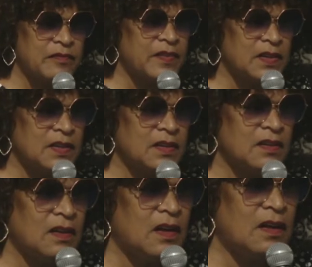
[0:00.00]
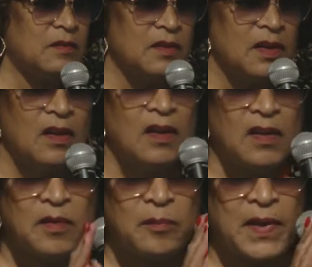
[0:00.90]
funding.
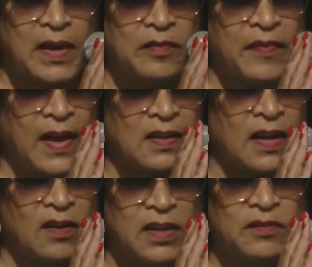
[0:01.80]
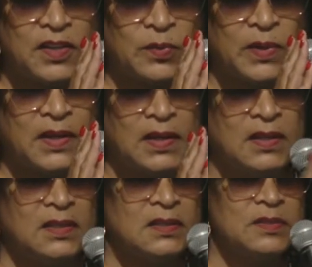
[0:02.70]
Matter of fact, I don't even know what it
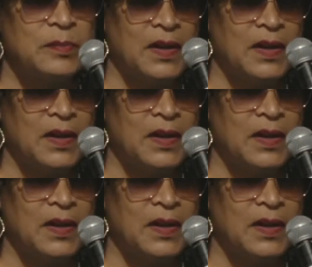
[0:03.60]
is.